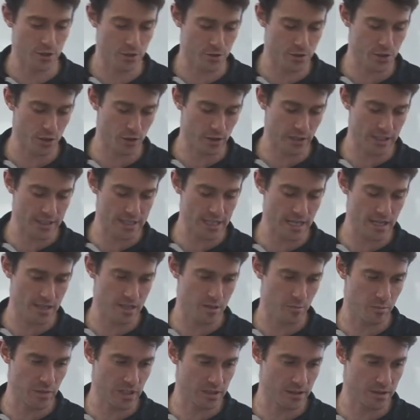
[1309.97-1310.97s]
you're talking tens
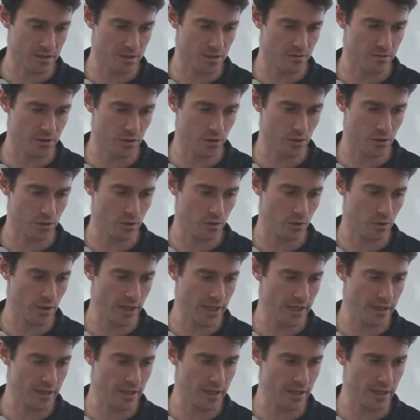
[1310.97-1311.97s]
of millions of euro
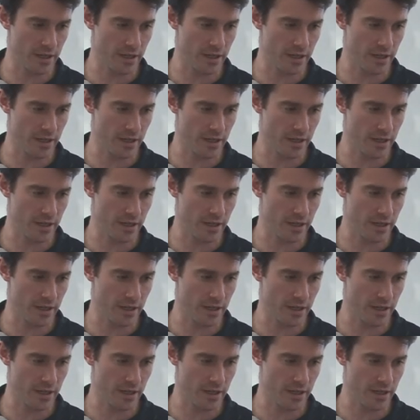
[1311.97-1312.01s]
in,